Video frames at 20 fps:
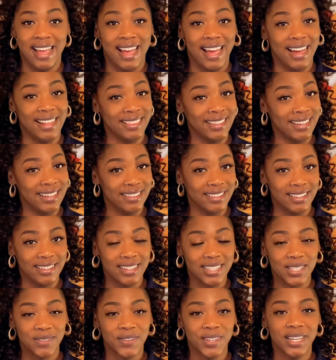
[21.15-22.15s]
At the end of
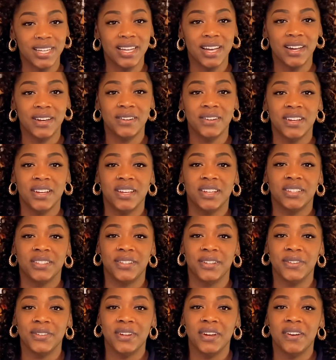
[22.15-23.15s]
this video,
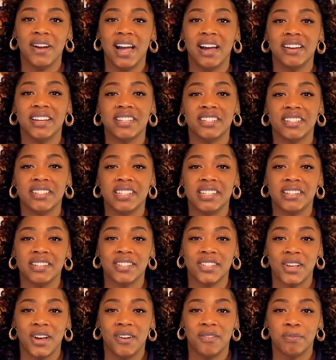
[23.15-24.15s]
you'll know how engineers
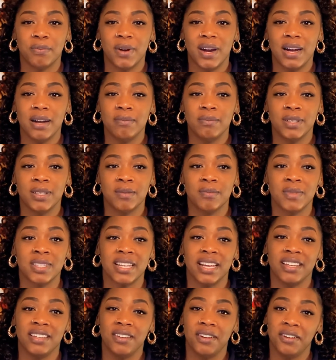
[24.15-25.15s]
solve problems
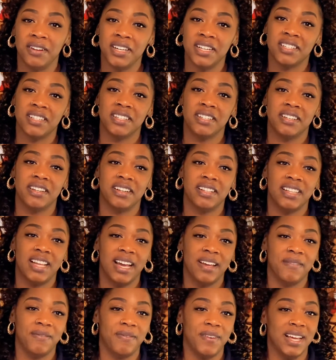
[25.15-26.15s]
and you'll engineer a
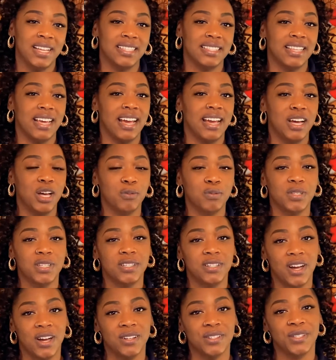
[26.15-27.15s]
life vest that helps a
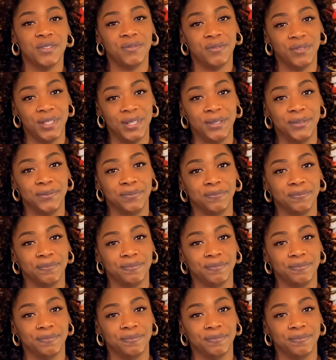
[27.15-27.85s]
dog to float.